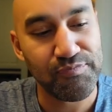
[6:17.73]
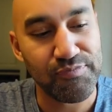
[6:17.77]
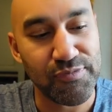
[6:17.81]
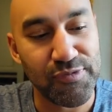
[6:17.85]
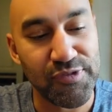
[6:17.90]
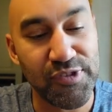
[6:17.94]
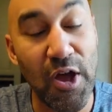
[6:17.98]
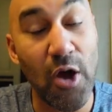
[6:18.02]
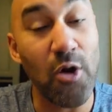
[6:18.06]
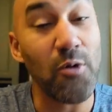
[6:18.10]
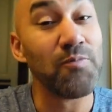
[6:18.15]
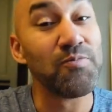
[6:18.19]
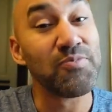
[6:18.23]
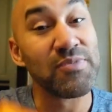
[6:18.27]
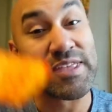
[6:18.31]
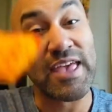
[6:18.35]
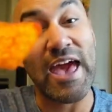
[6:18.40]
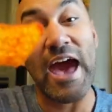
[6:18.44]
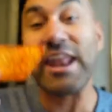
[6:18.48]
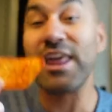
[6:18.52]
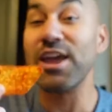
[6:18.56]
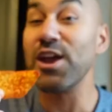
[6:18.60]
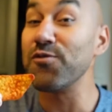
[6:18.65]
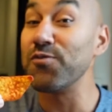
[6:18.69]
So,
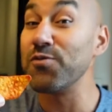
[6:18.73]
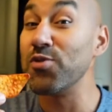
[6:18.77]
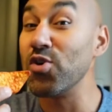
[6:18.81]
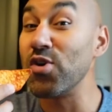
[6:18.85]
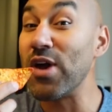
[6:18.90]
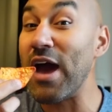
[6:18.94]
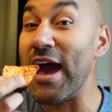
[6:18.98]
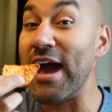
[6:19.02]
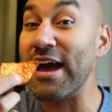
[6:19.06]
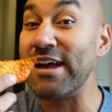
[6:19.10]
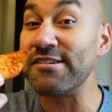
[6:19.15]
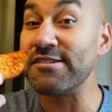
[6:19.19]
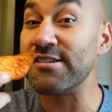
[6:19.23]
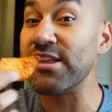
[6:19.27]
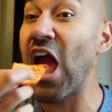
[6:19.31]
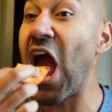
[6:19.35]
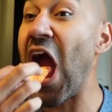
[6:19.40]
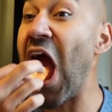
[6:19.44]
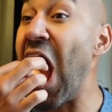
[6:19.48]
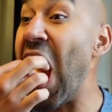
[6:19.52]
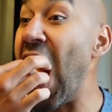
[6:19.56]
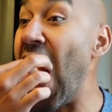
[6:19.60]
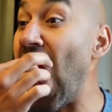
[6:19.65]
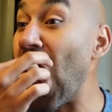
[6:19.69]
gotta hear from you guys.
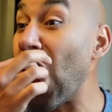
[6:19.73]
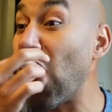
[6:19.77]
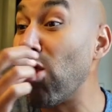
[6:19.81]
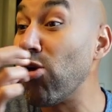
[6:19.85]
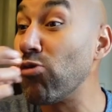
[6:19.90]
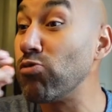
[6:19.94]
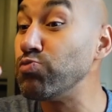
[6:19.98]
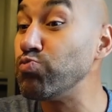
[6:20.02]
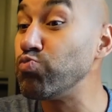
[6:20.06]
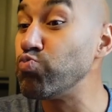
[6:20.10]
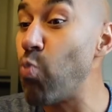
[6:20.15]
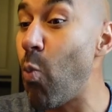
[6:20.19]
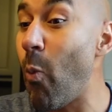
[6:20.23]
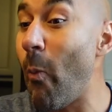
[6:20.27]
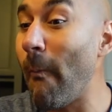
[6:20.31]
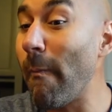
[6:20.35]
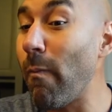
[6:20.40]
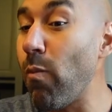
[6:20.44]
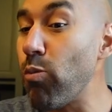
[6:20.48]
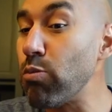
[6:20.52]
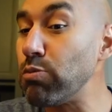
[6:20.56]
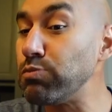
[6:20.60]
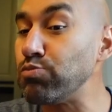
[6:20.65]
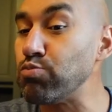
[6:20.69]

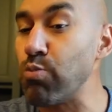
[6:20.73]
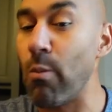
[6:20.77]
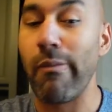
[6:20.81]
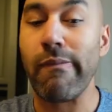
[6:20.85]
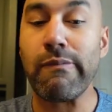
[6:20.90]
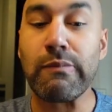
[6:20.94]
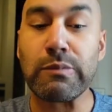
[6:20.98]
Had